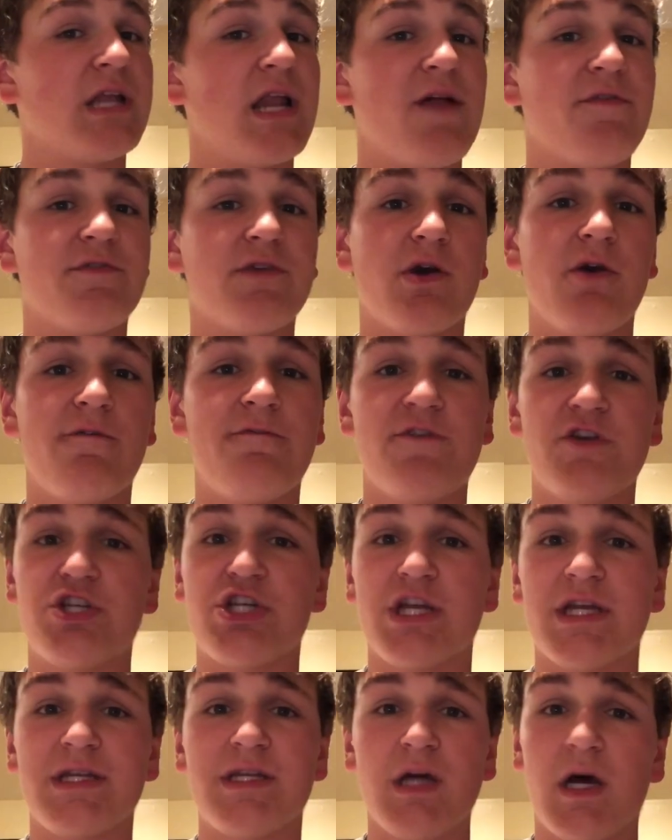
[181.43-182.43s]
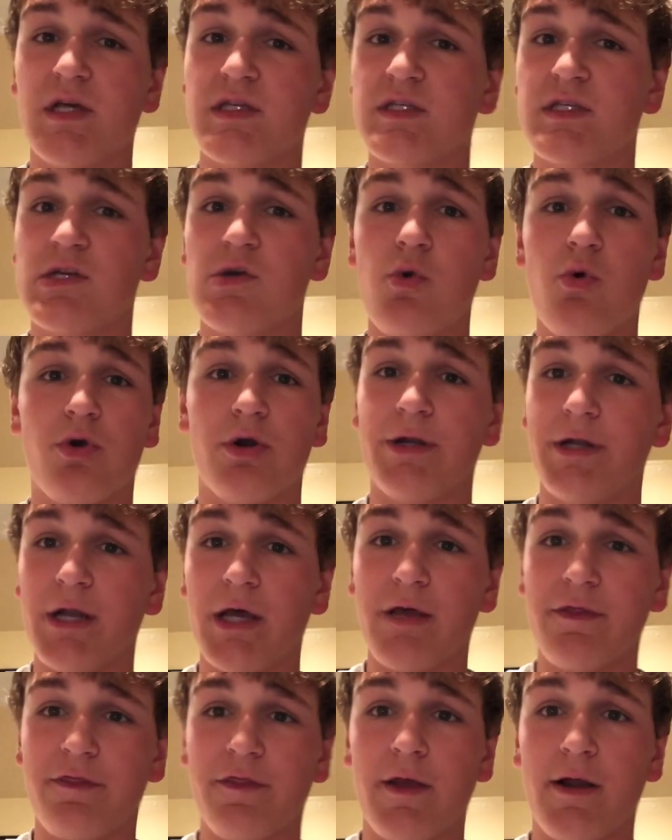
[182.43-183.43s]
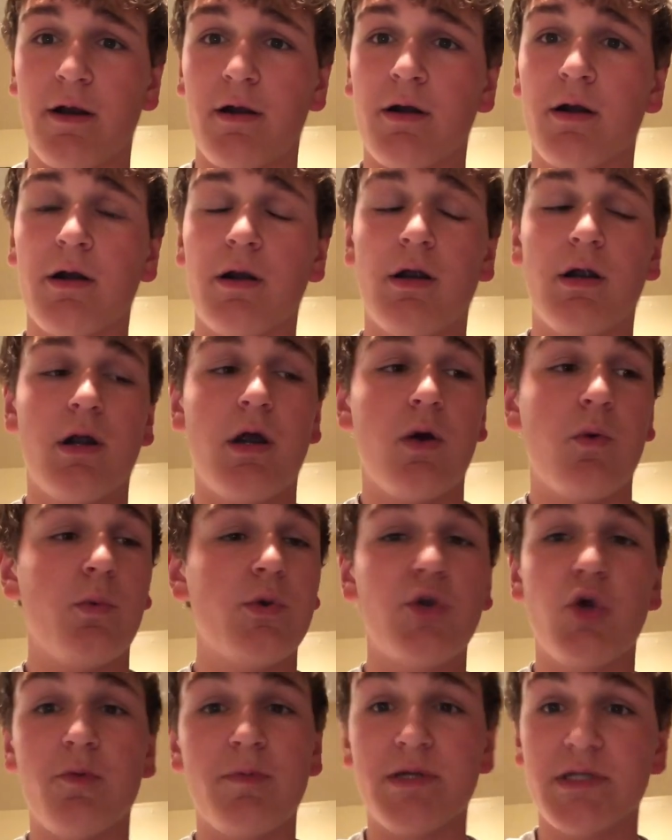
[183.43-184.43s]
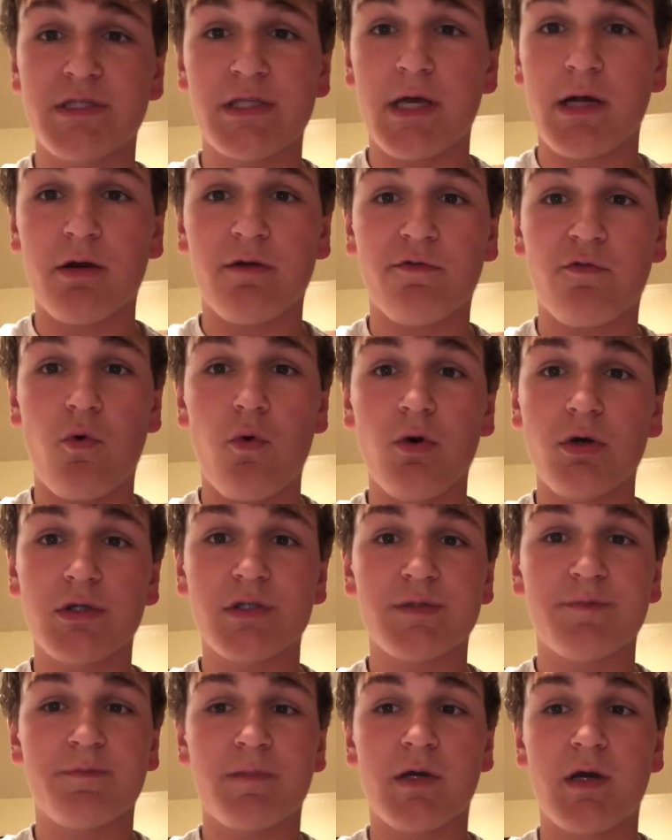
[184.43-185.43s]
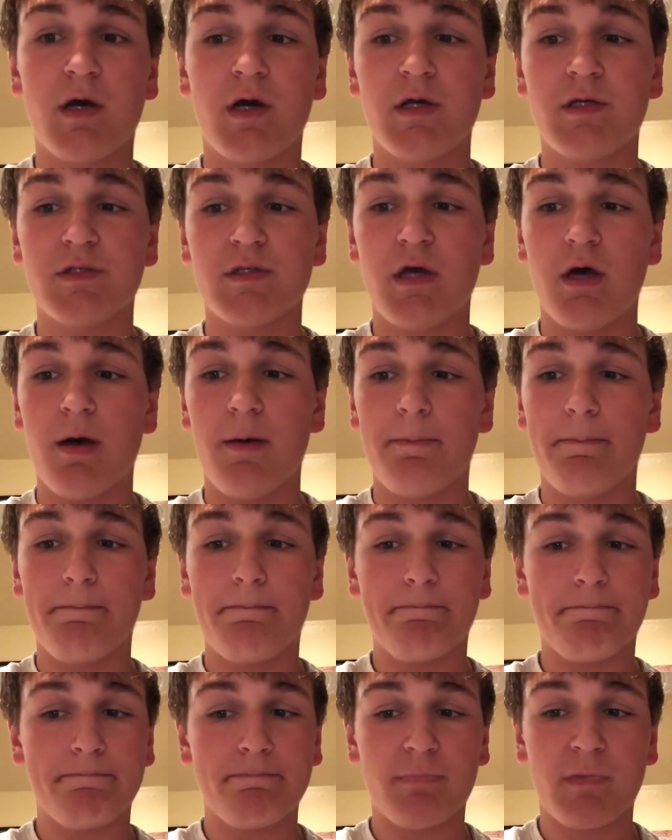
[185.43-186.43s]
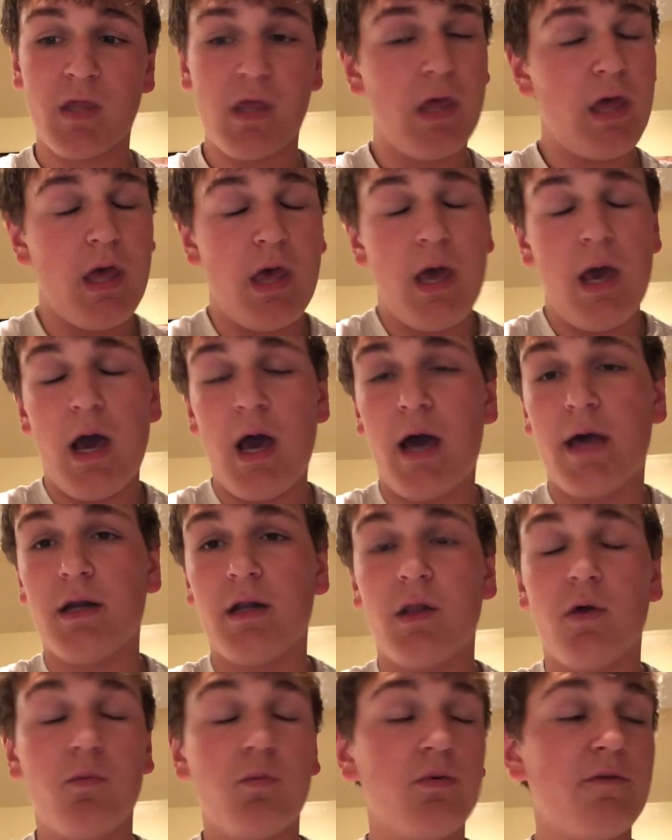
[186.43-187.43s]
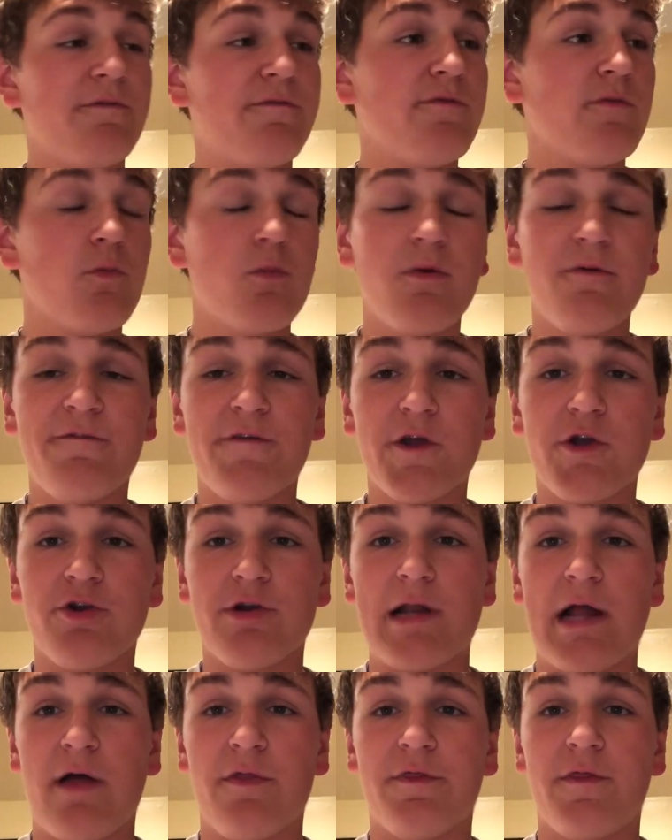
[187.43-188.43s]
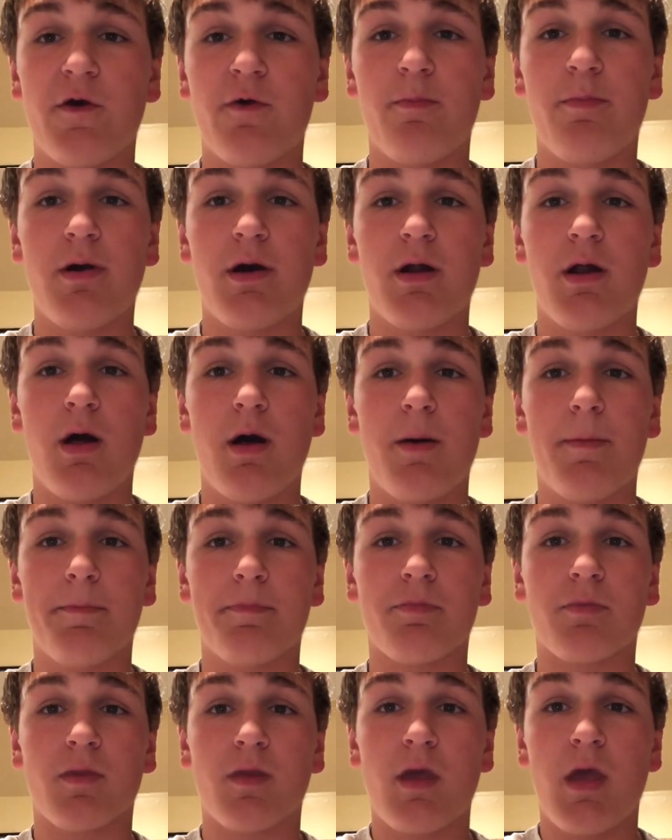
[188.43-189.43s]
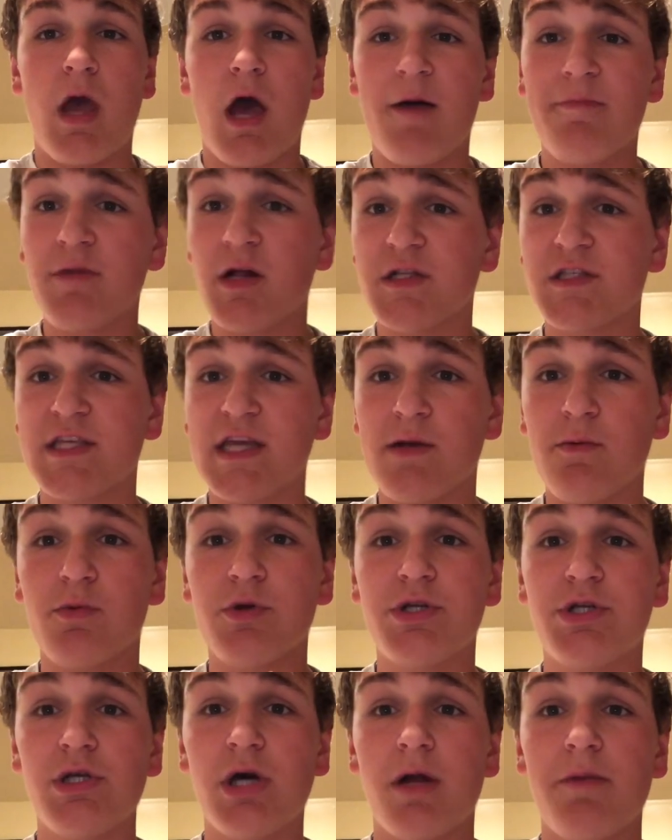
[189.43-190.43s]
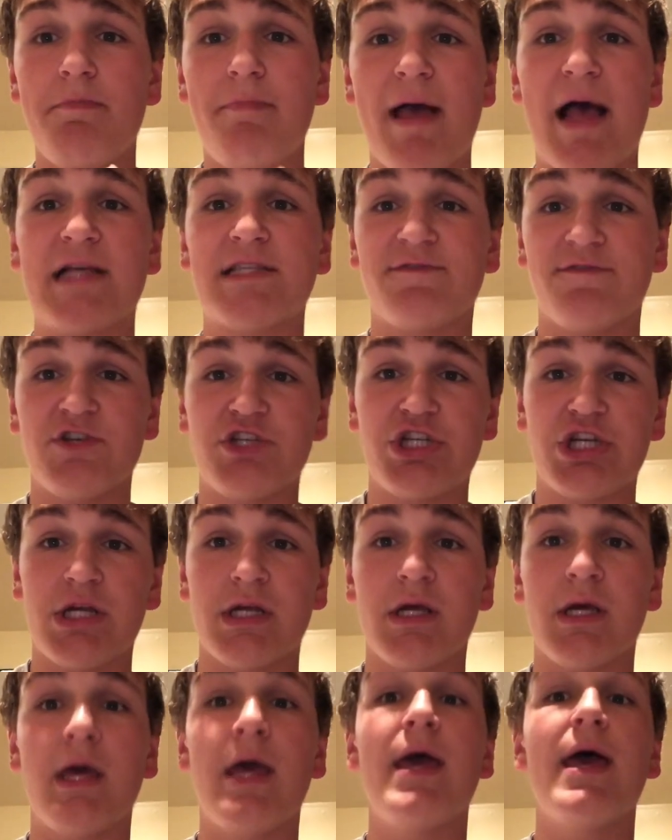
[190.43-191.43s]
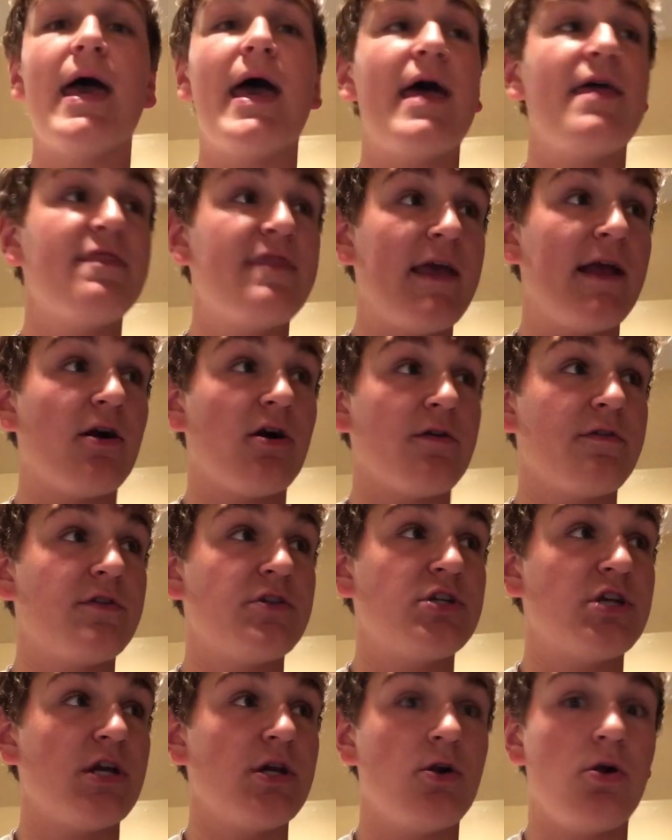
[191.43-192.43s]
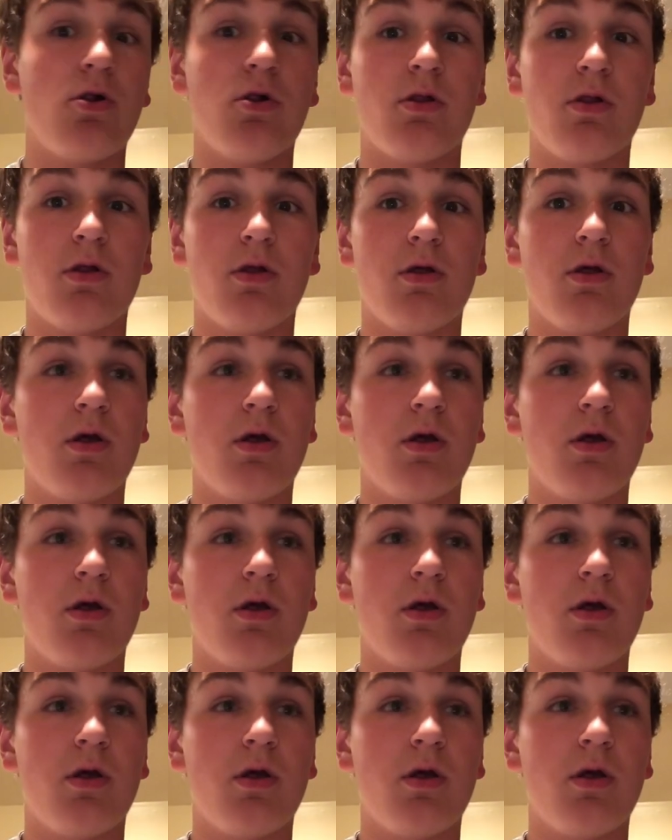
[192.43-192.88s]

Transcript: going to have to go fishing at dusk or at night there when nobody's there, of course, because... Um, I don't know. We'll we'll figure it out though. But um, I'm not saying we're done bass fishing there at the channel.